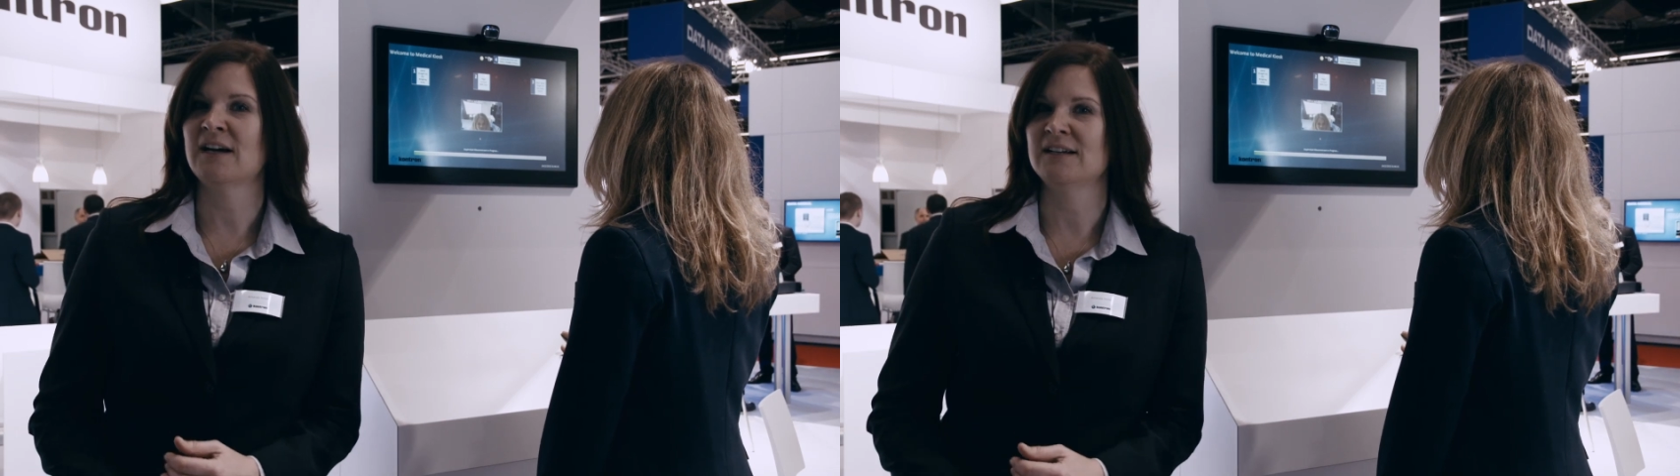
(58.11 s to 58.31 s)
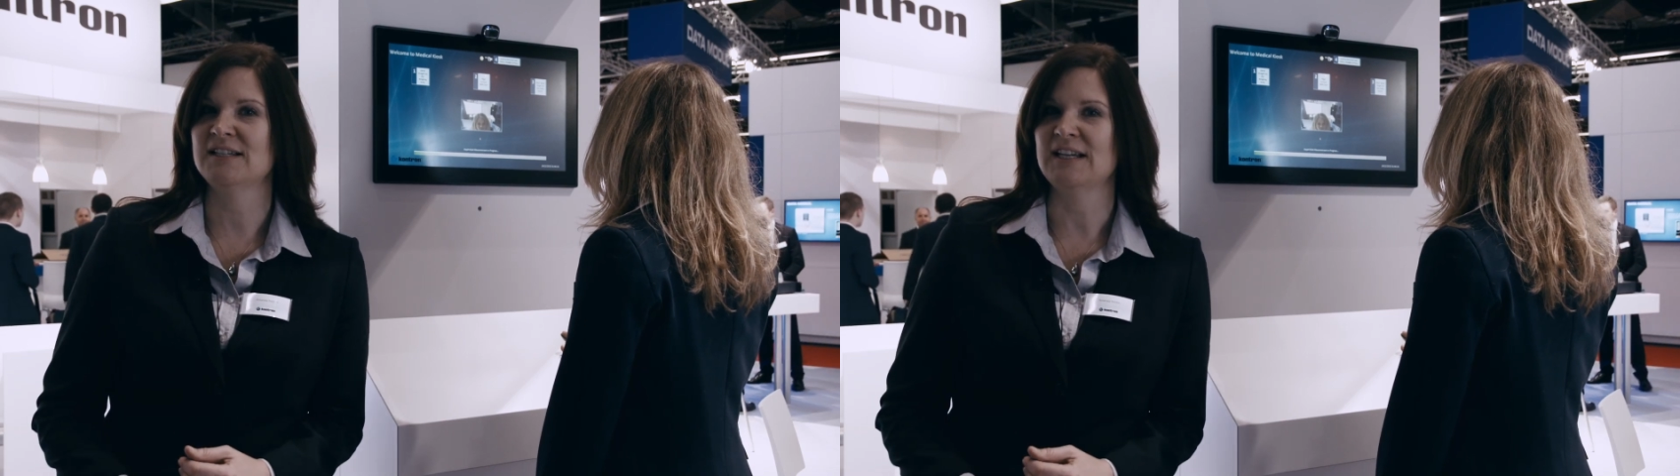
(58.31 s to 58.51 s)

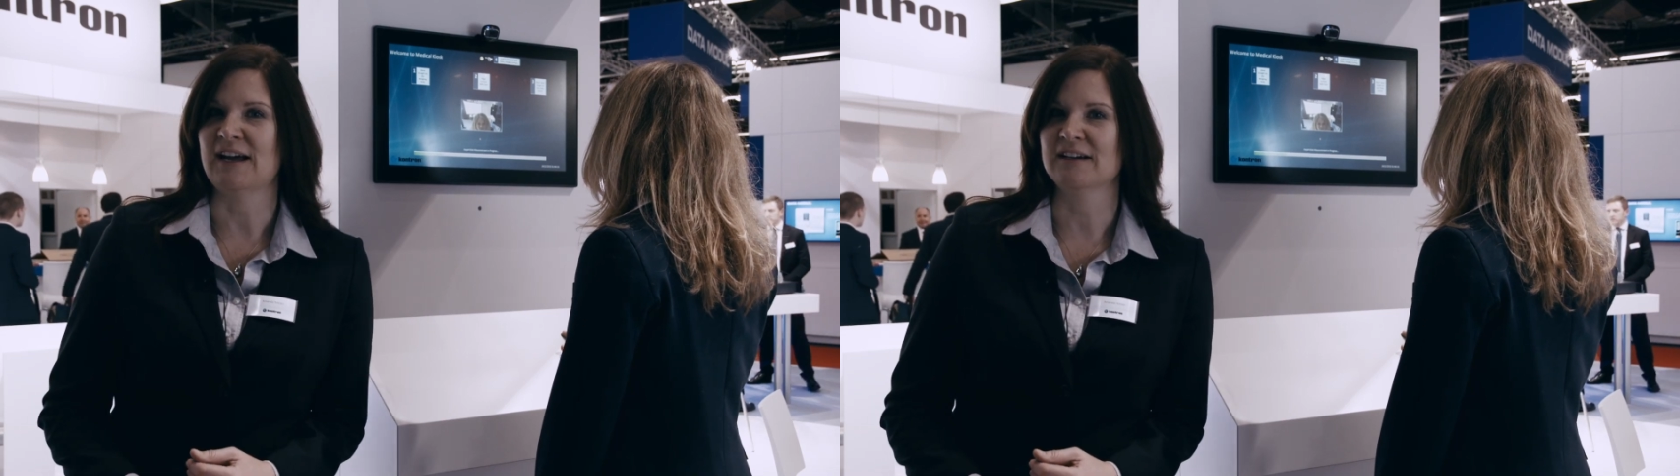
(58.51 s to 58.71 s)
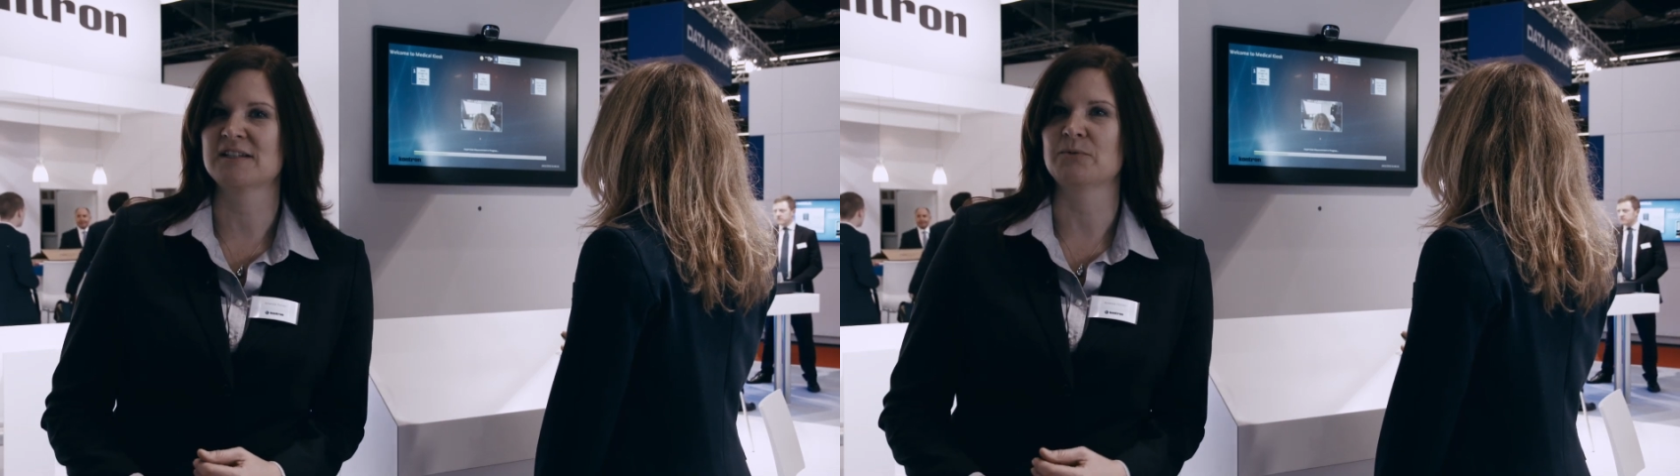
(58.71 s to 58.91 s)

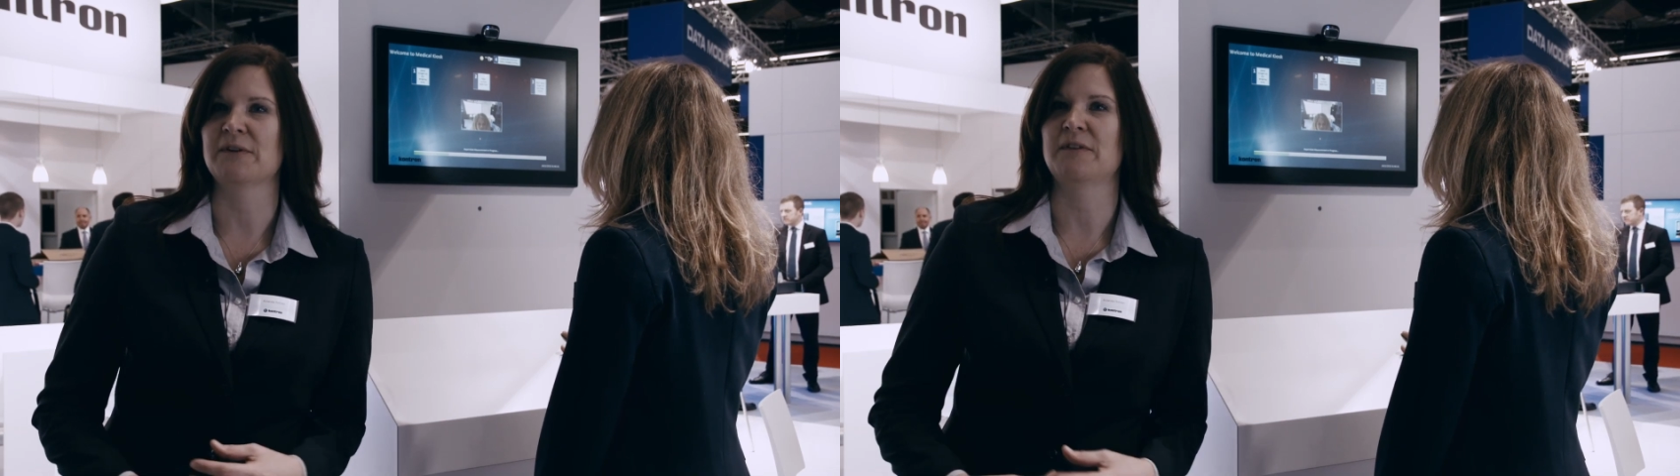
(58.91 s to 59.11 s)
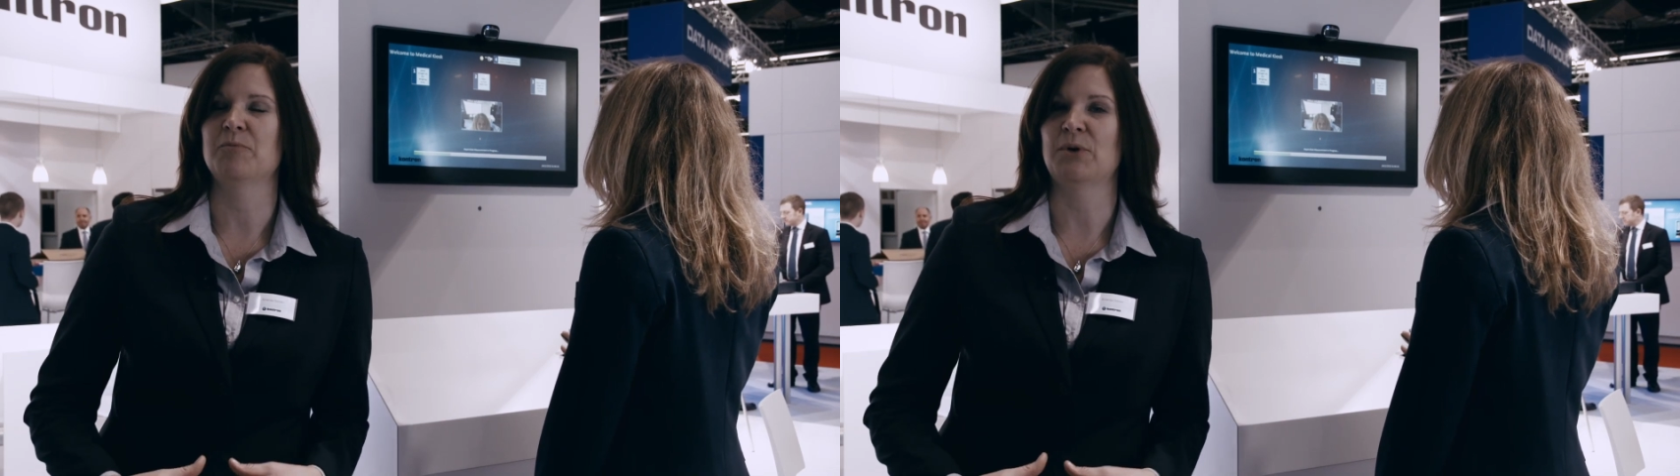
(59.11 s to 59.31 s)
ITX
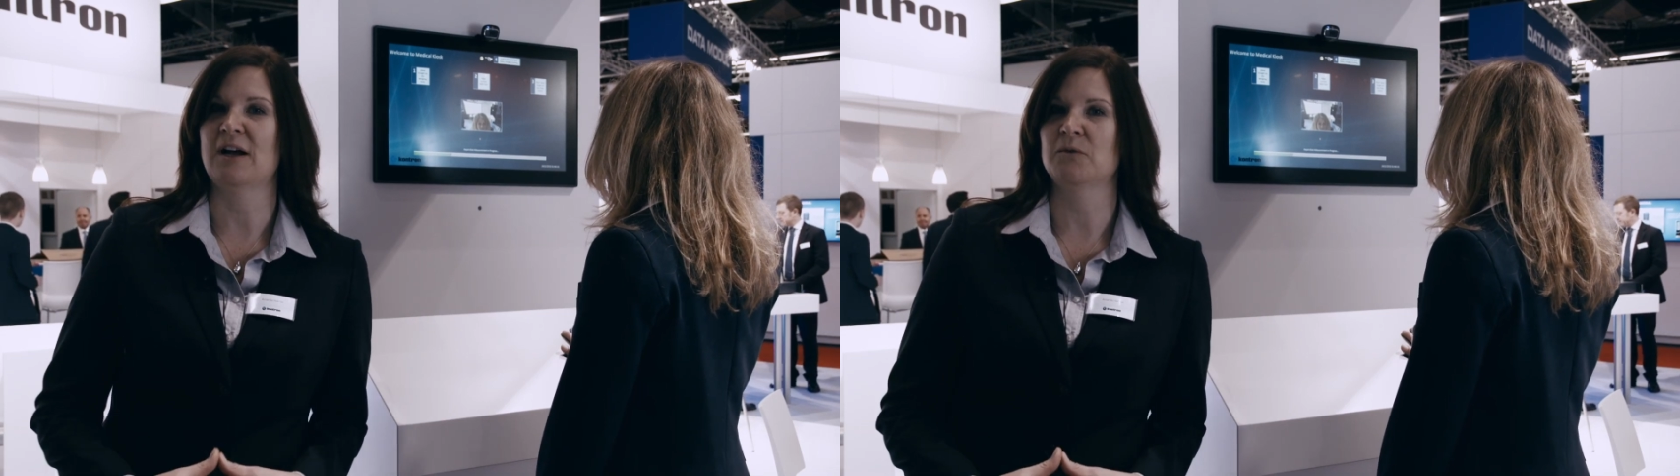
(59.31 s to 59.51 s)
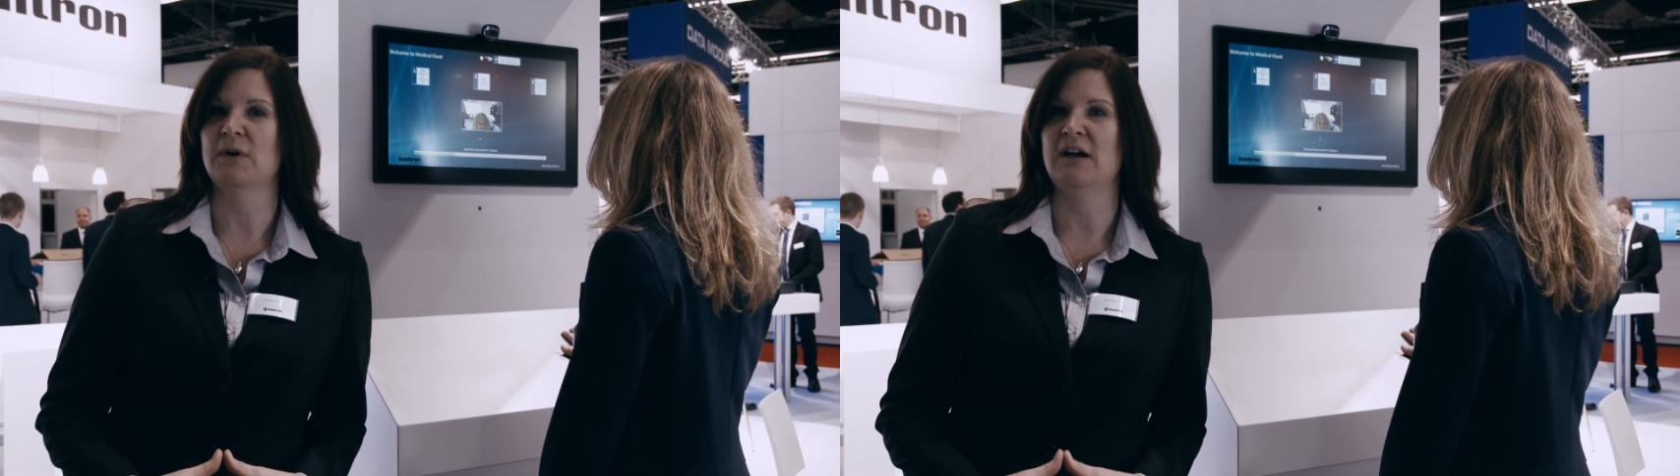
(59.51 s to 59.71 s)
with the
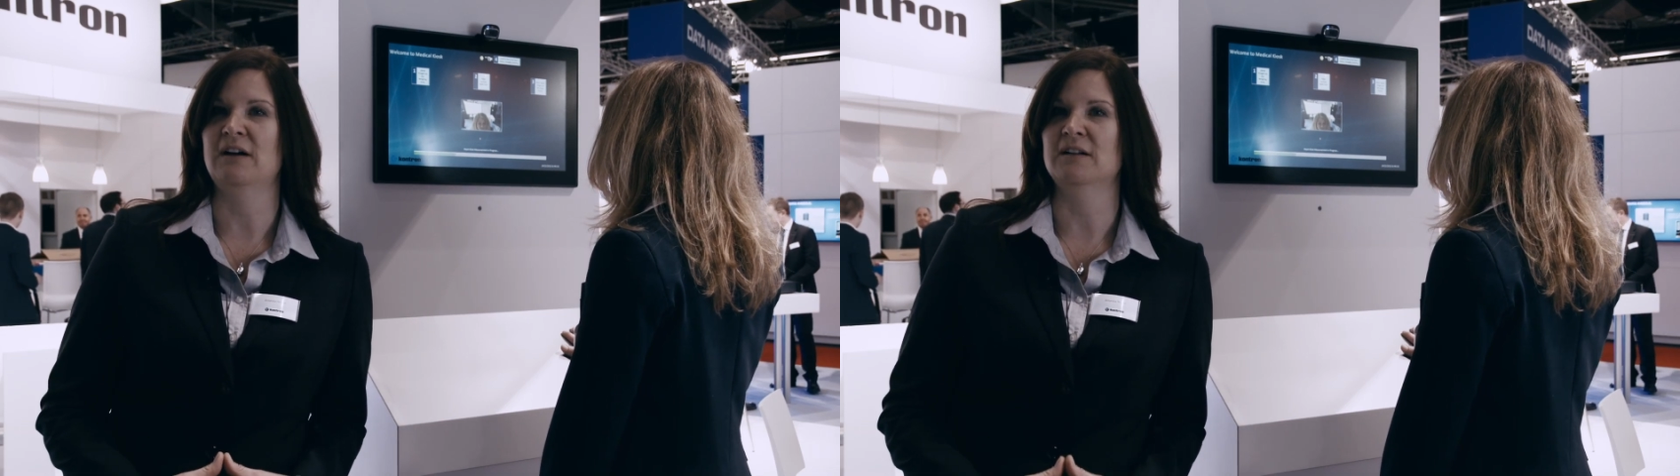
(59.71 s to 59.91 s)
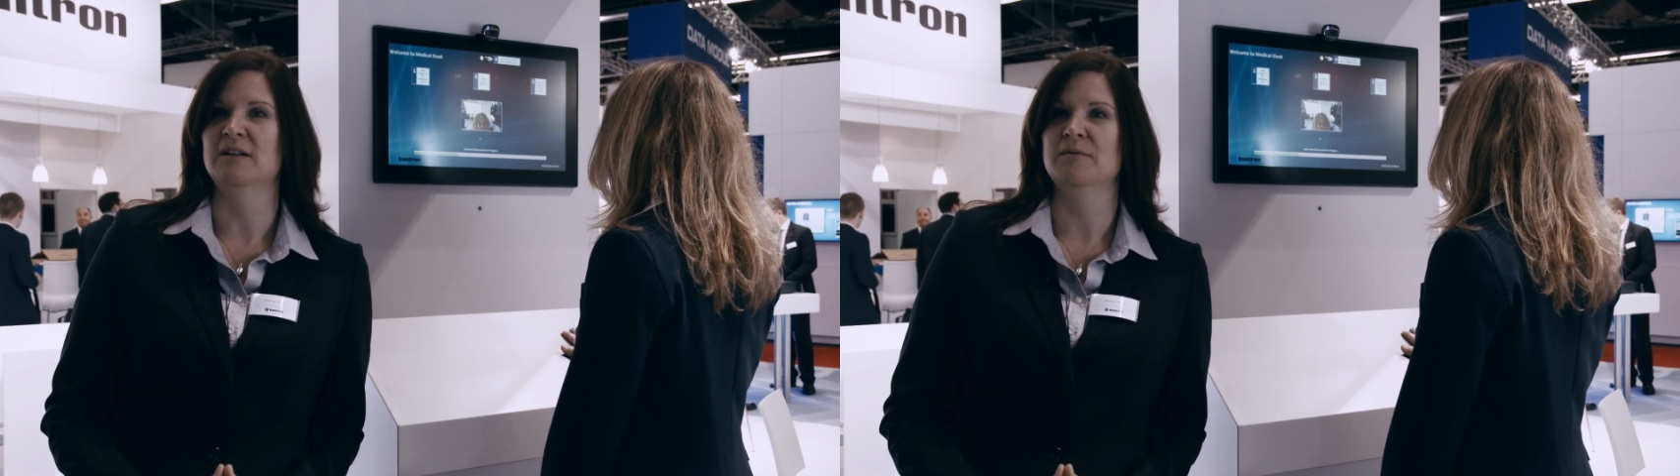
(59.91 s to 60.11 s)

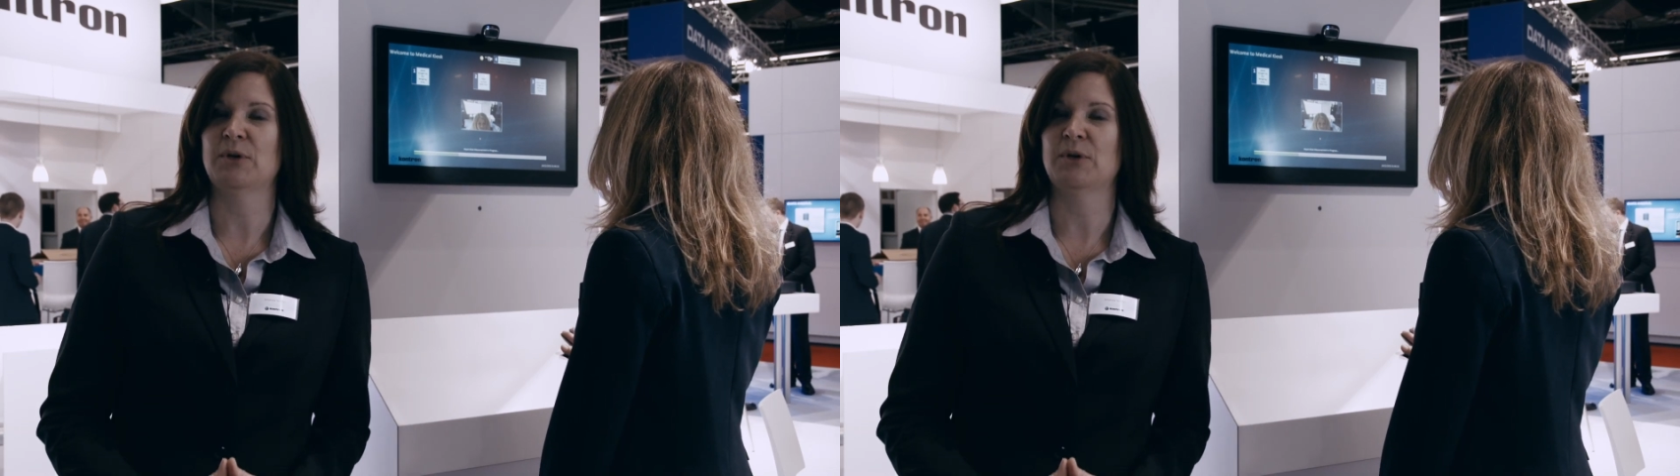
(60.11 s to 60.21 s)
Broadwell